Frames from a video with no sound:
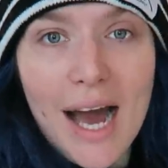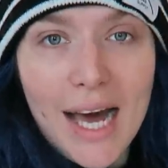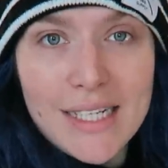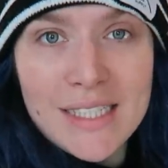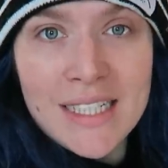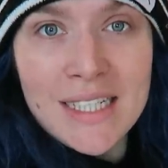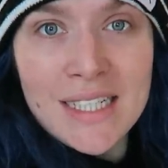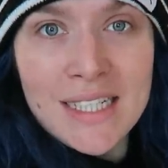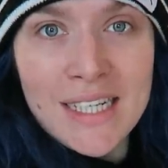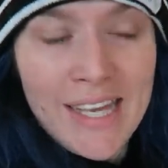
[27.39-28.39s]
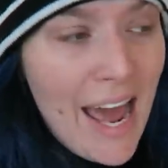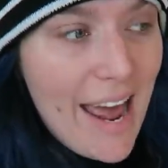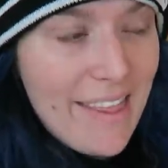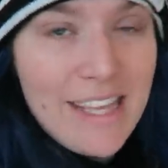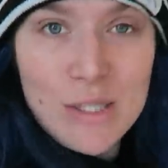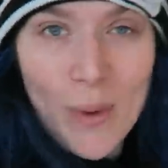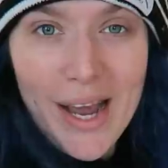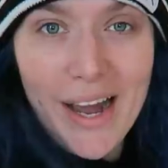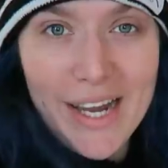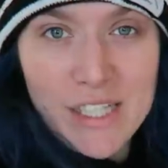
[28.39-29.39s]
and yeah, this
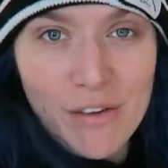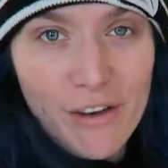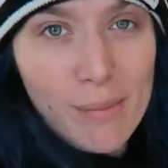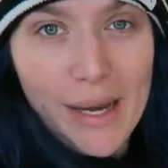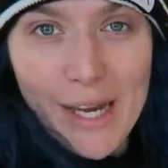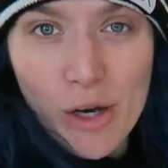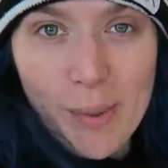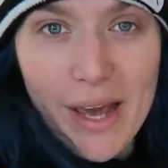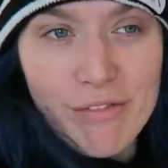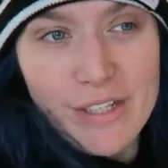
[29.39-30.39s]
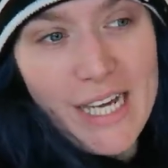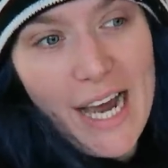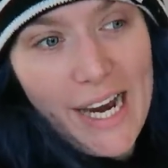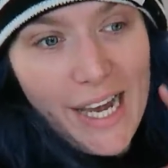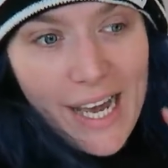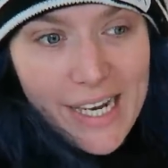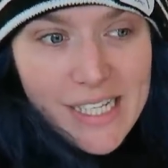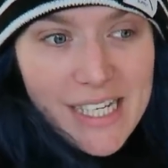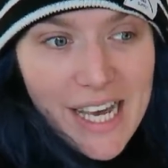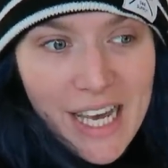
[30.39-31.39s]
way I get to film a little bit every day,
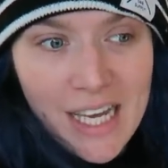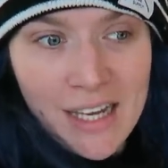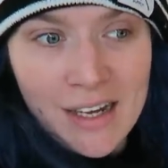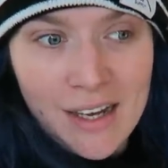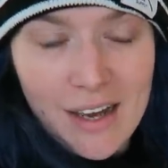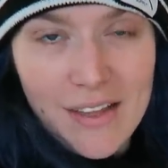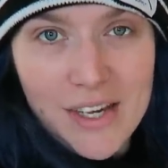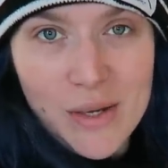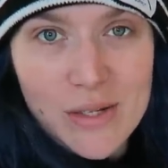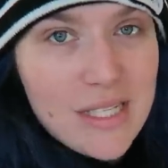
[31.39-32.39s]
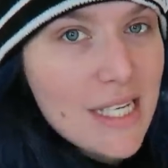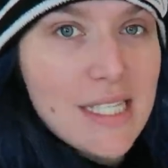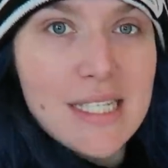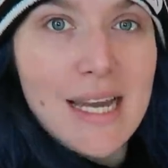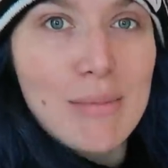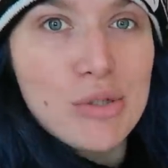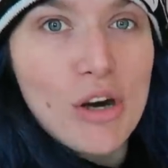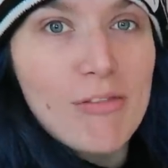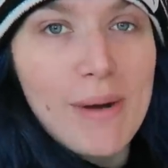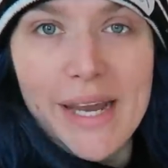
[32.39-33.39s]
edit it, and you can see a
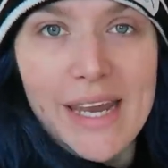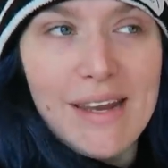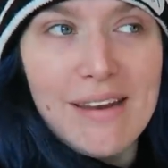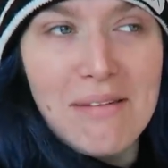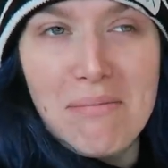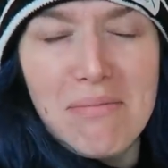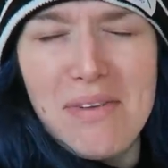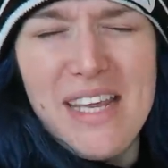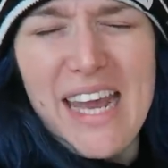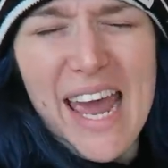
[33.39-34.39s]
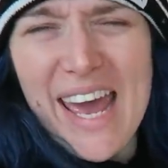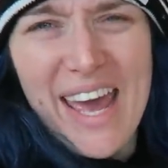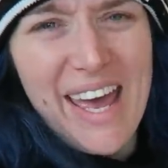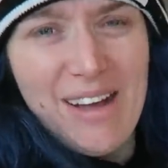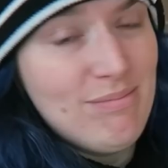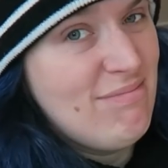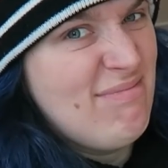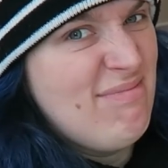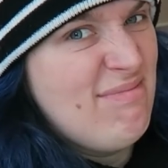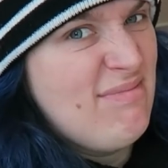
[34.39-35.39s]
snapshot of my year.
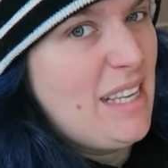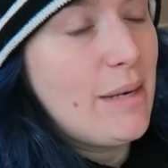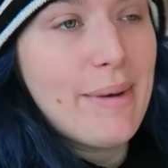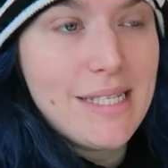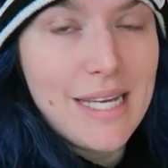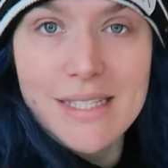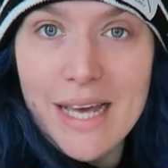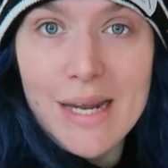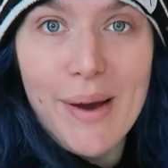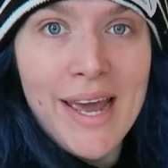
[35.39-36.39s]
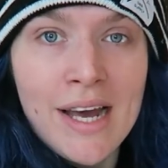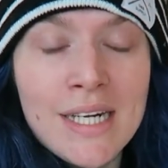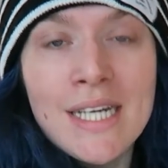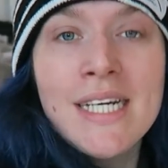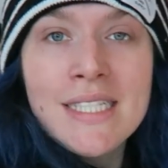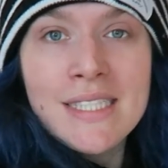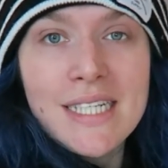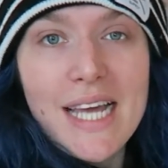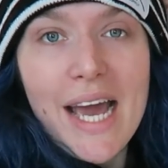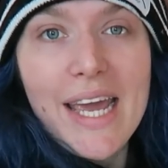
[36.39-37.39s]
That didn't make sense. Anyway,
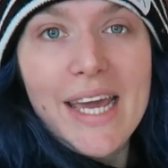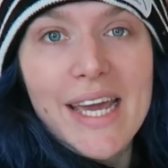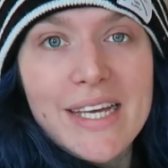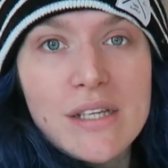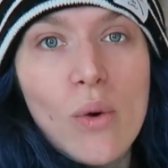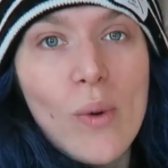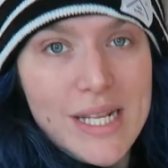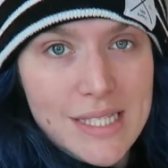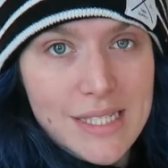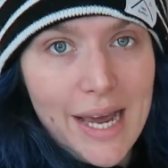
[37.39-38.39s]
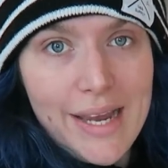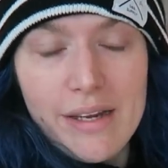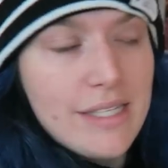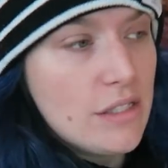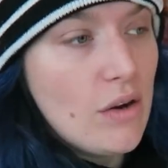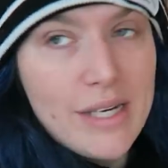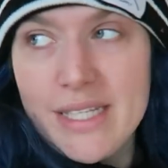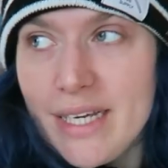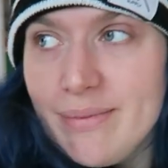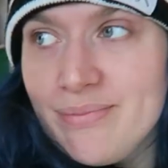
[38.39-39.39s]
today is Wednesday. It's not,
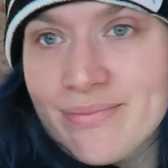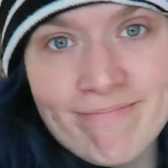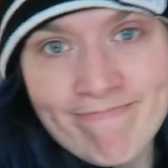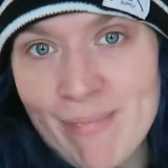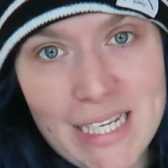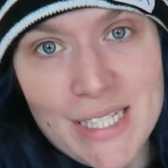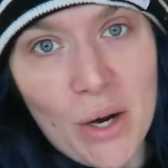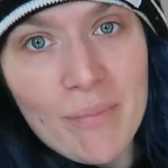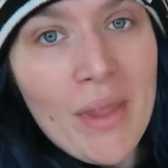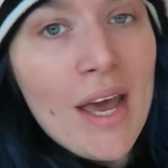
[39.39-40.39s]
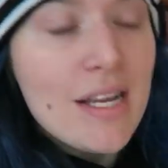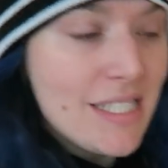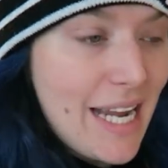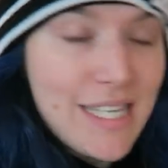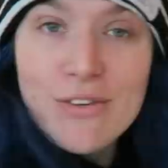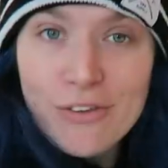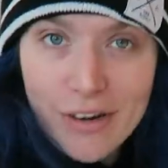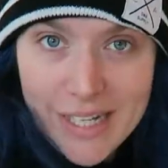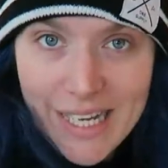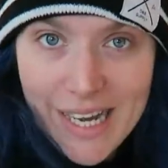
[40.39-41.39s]
is it? It's not. Today is
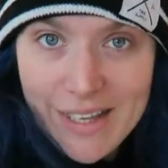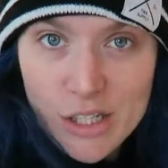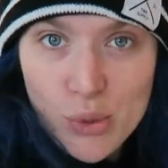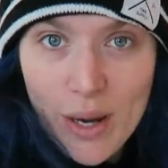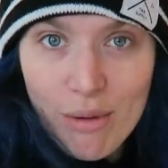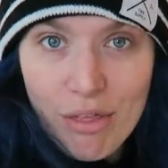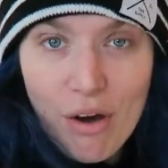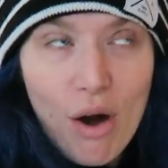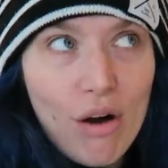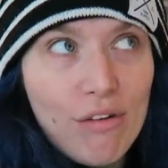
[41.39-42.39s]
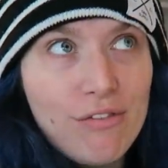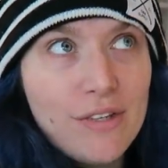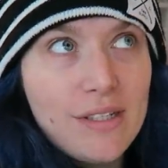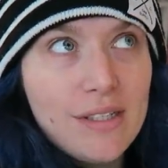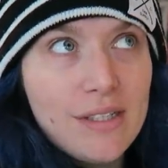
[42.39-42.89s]
Friday, the 12th of